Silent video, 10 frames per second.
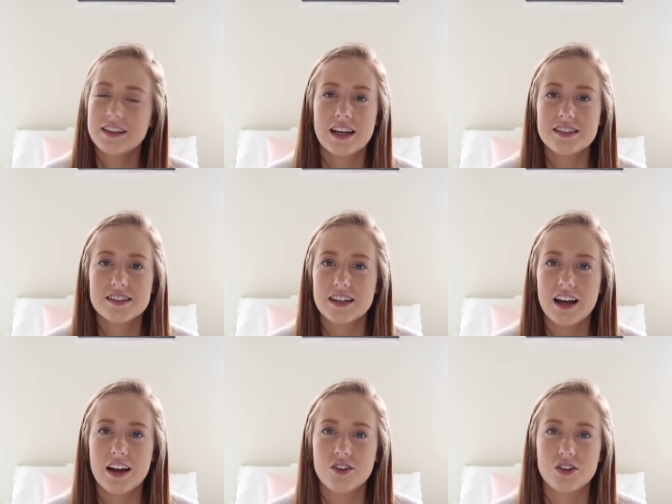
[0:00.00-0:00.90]
and that's,
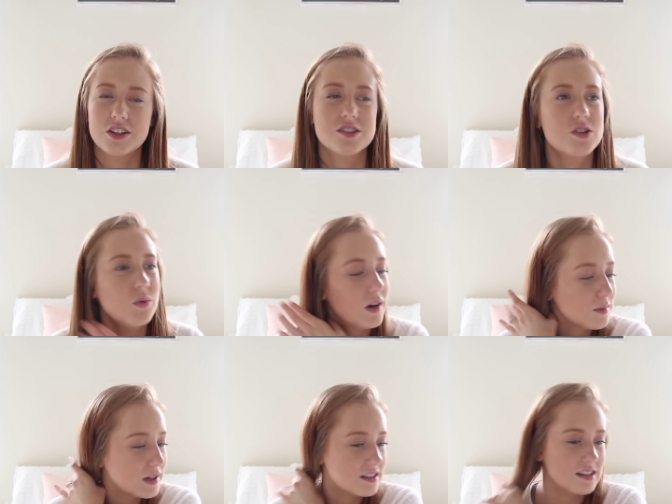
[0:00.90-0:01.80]
I don't know, it's so weird
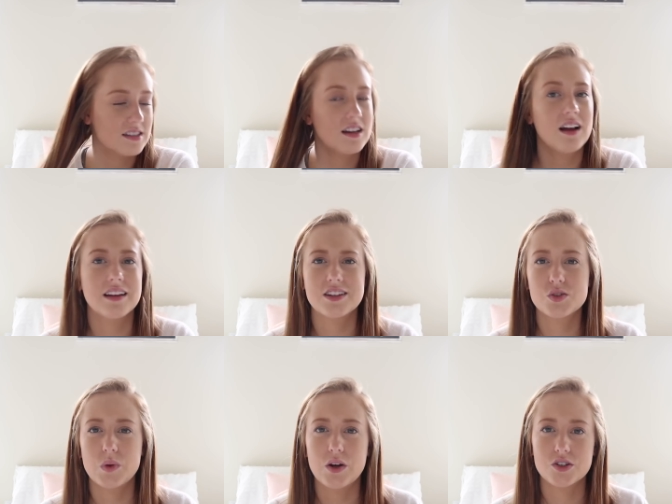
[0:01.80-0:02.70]
because it's not like
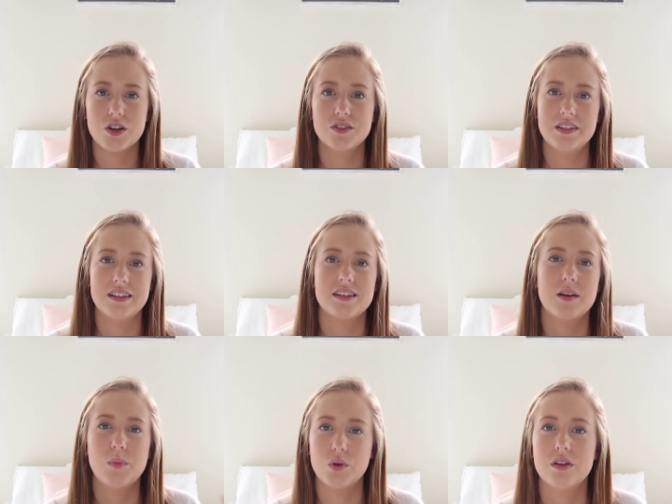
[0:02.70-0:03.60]
sweet or salty, it's
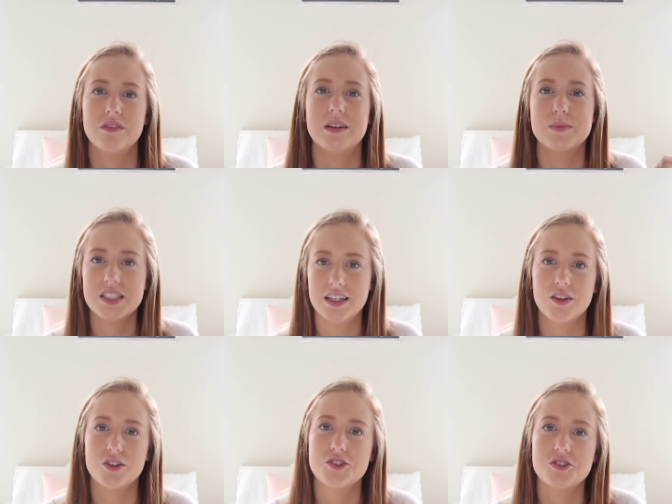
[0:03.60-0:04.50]
like both of them
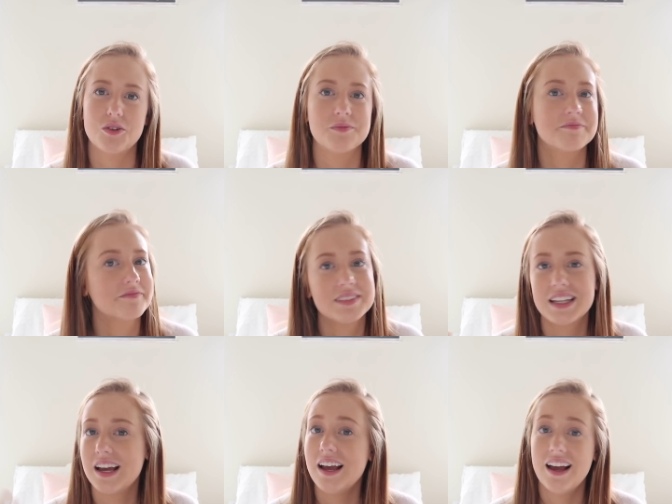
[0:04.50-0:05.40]
together. So
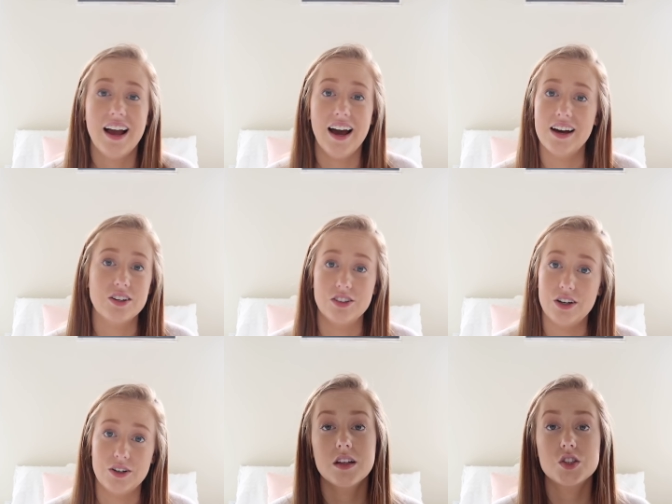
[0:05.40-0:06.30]
I don't
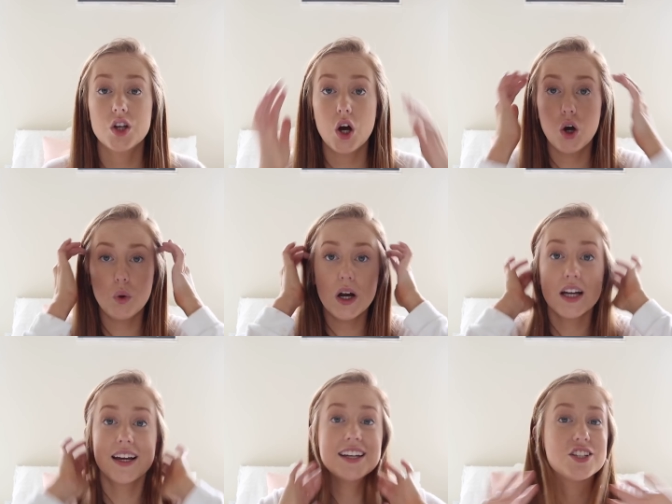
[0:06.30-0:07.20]
know. So
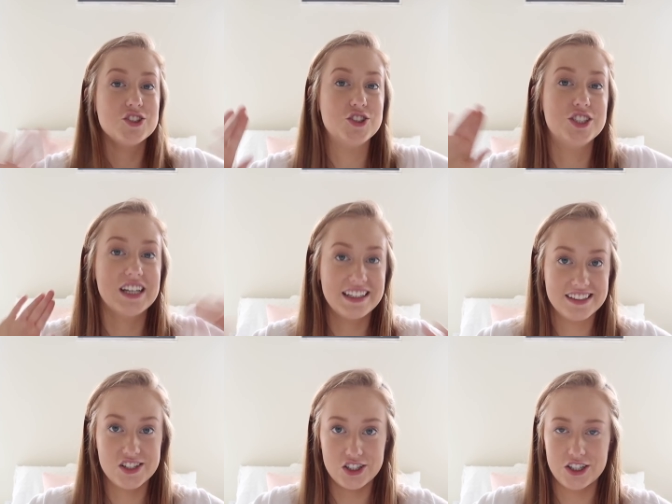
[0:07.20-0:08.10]

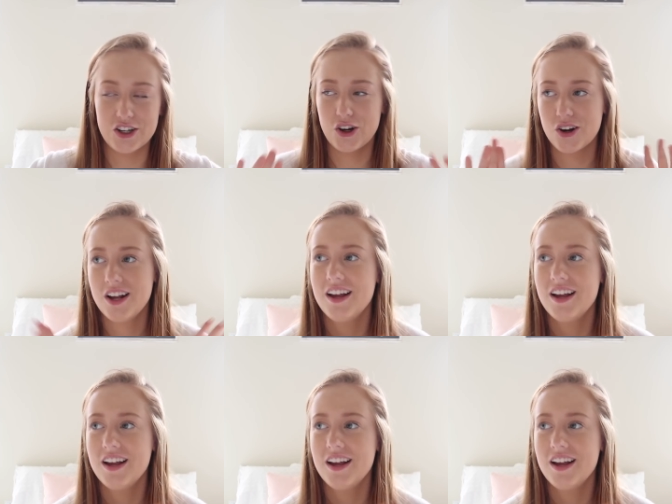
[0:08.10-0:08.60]
gender,